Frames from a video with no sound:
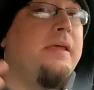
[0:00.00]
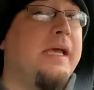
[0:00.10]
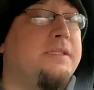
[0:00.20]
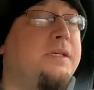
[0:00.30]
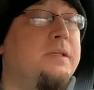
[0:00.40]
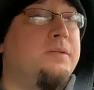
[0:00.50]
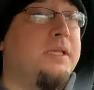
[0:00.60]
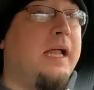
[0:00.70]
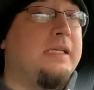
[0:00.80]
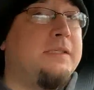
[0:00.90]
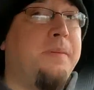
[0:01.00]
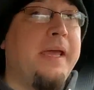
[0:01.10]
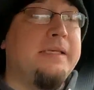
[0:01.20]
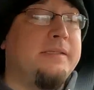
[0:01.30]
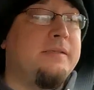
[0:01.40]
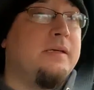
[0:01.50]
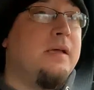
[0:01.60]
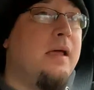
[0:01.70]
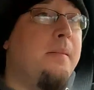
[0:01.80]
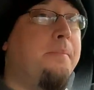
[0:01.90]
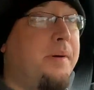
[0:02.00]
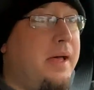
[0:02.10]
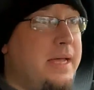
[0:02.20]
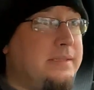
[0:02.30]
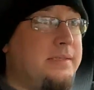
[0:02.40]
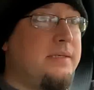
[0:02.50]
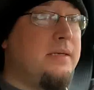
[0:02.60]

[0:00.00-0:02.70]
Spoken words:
Yes, you lose a lot of space, but